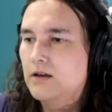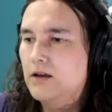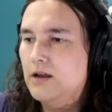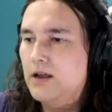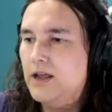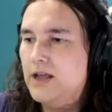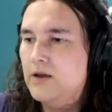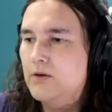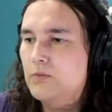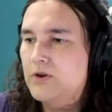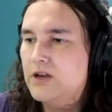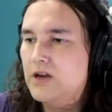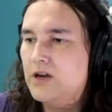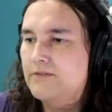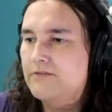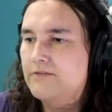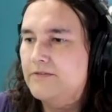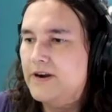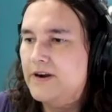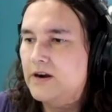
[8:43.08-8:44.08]
and we
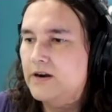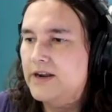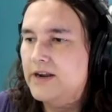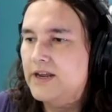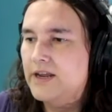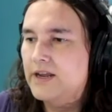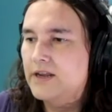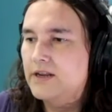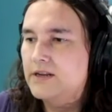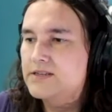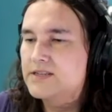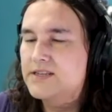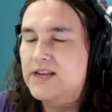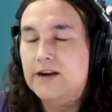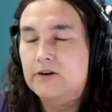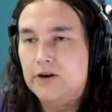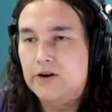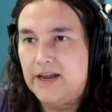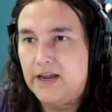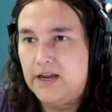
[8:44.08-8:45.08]
got very
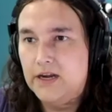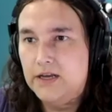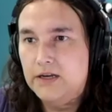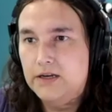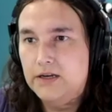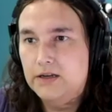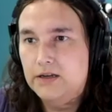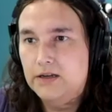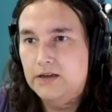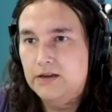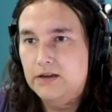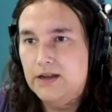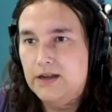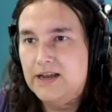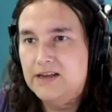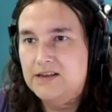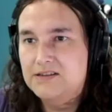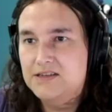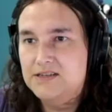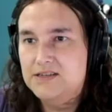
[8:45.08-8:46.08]
segregated
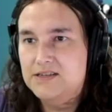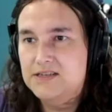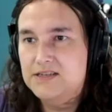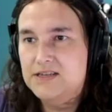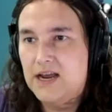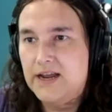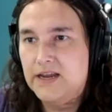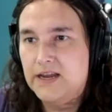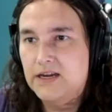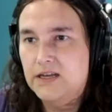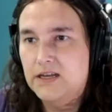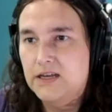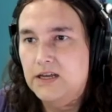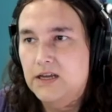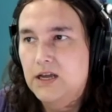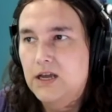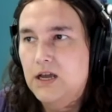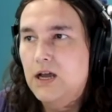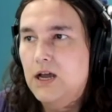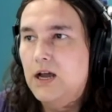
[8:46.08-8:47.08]
as a society,
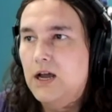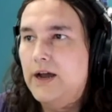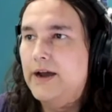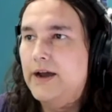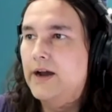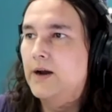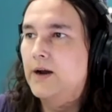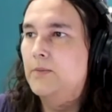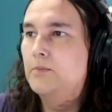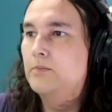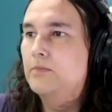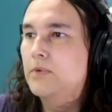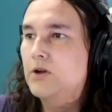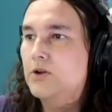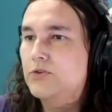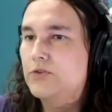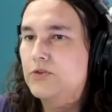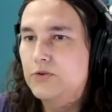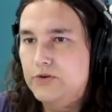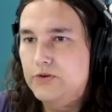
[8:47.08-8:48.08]

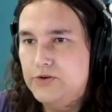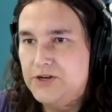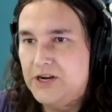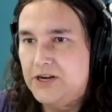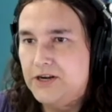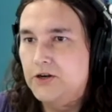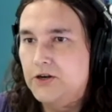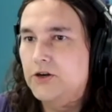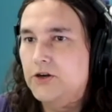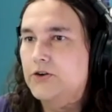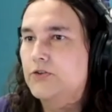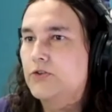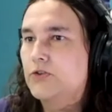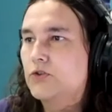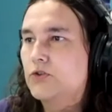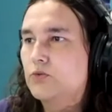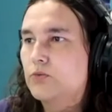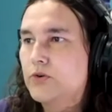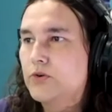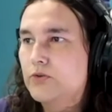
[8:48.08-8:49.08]
through gender,
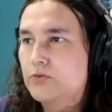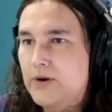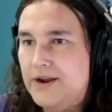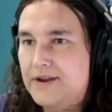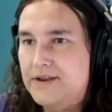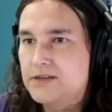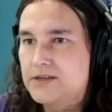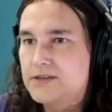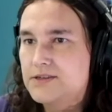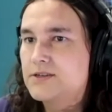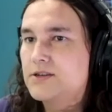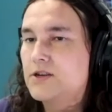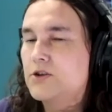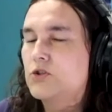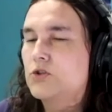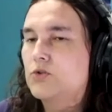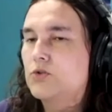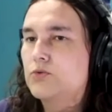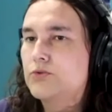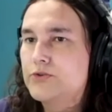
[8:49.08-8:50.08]
through race,
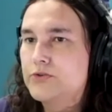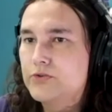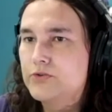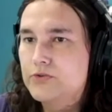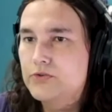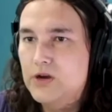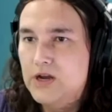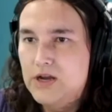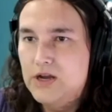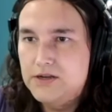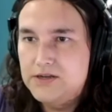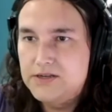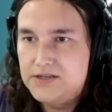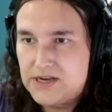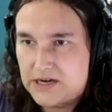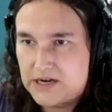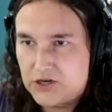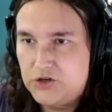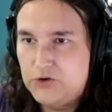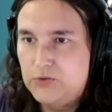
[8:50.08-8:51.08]
through
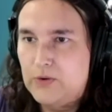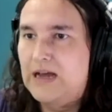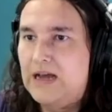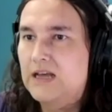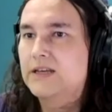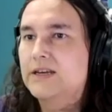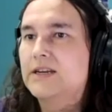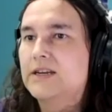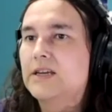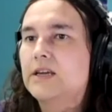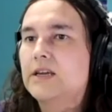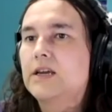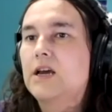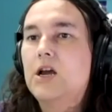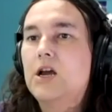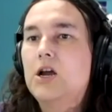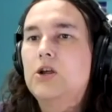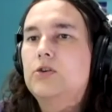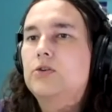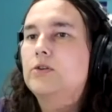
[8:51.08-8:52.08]
sexuality,
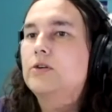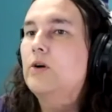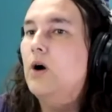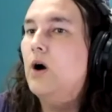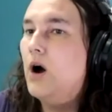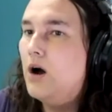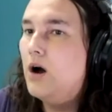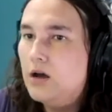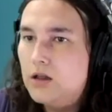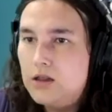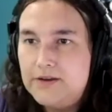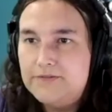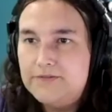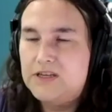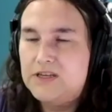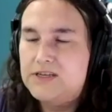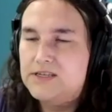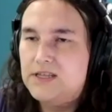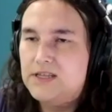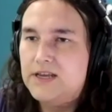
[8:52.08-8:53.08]
through all of
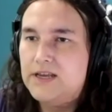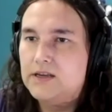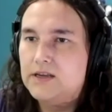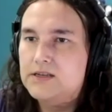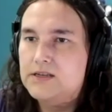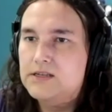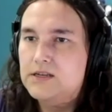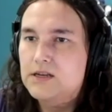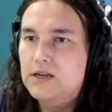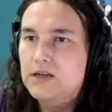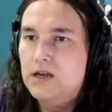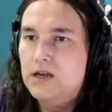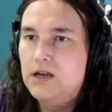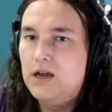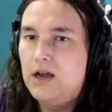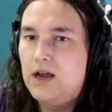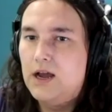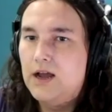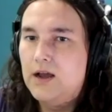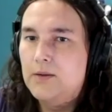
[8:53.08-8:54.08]
these things.
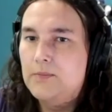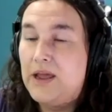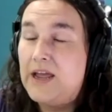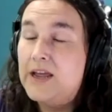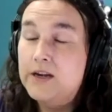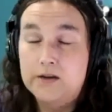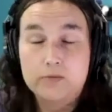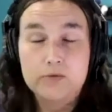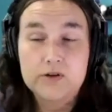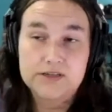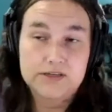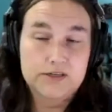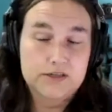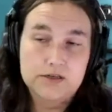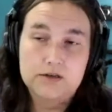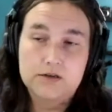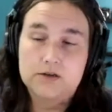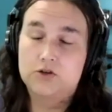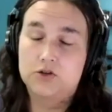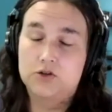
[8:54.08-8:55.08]
And it
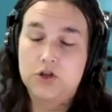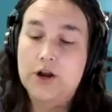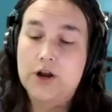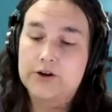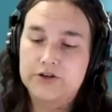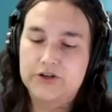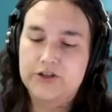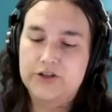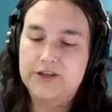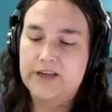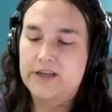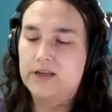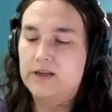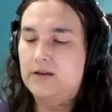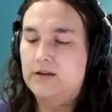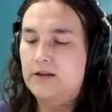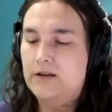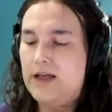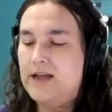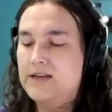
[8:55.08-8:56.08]
was
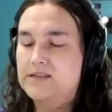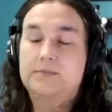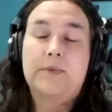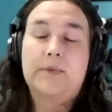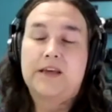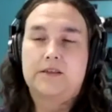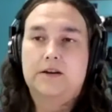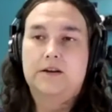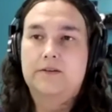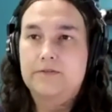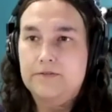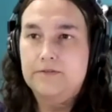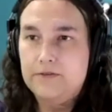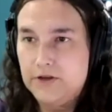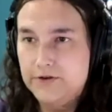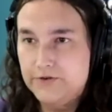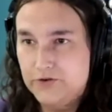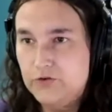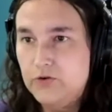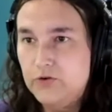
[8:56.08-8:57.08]
largely as a method of
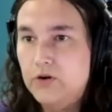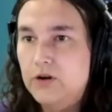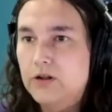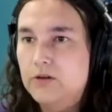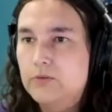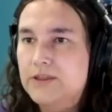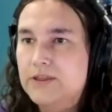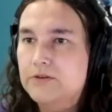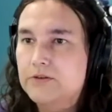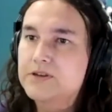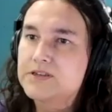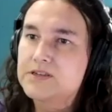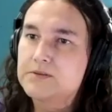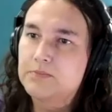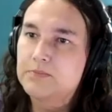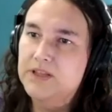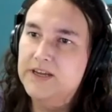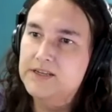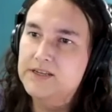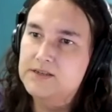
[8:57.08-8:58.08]
control, whether it was in
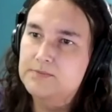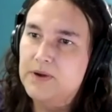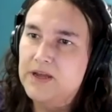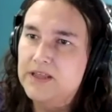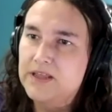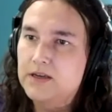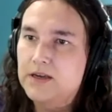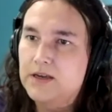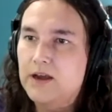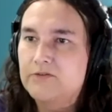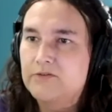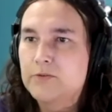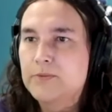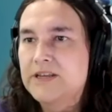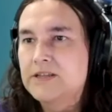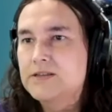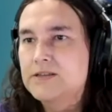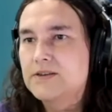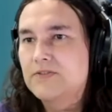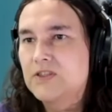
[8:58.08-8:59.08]
place by the
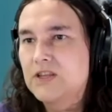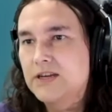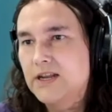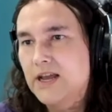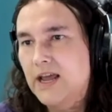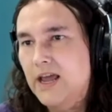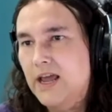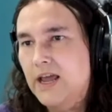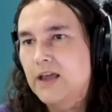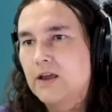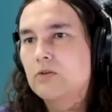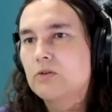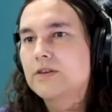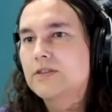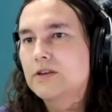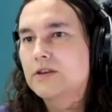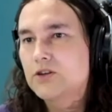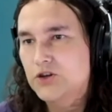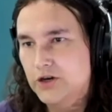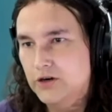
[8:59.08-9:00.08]
governments of the day or
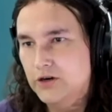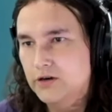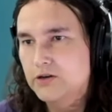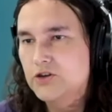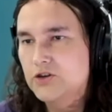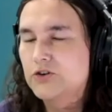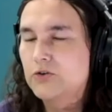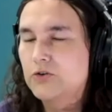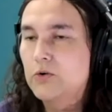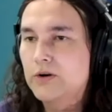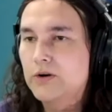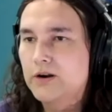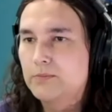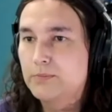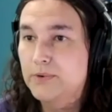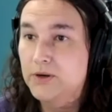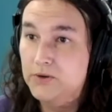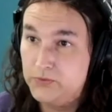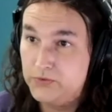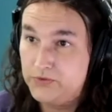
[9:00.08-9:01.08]
the church or
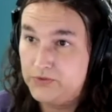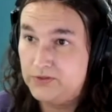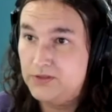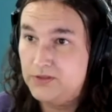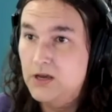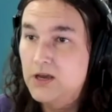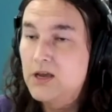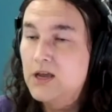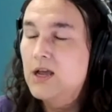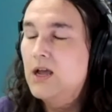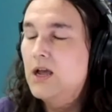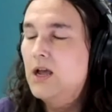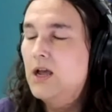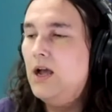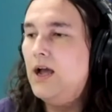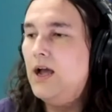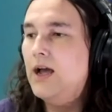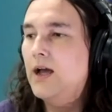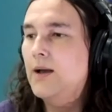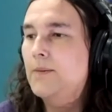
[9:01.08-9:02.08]
both.
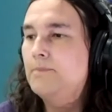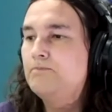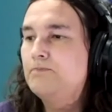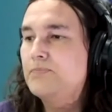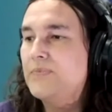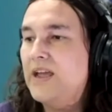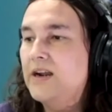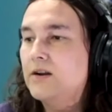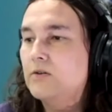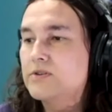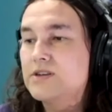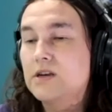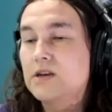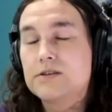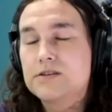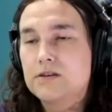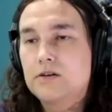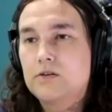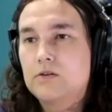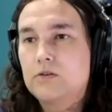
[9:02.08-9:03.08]
And it was
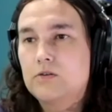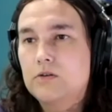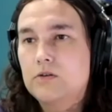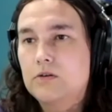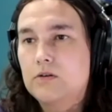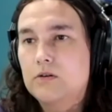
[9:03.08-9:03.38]
also